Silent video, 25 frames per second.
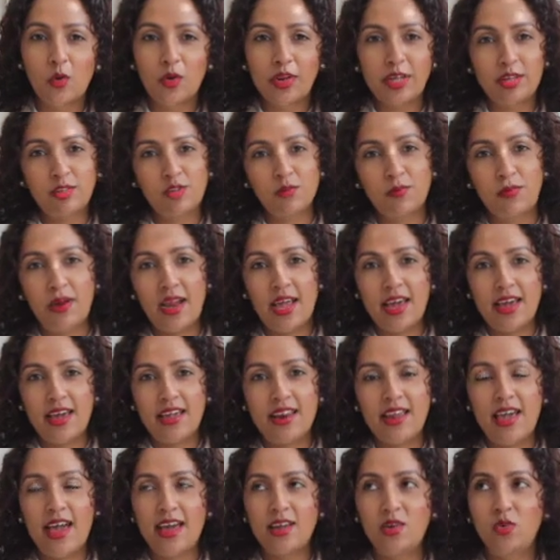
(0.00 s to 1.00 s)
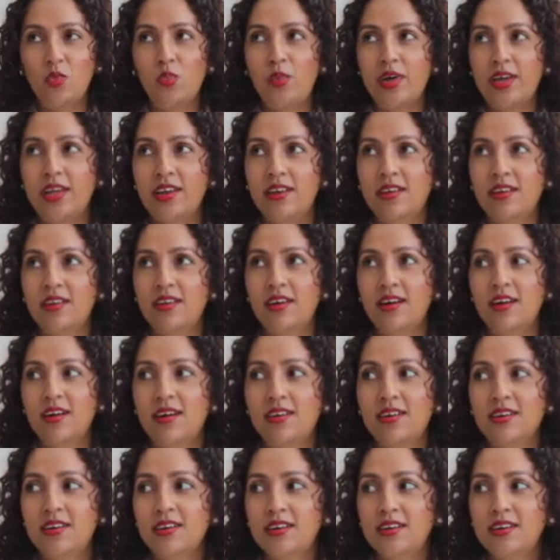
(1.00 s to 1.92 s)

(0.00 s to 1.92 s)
according to plan, and when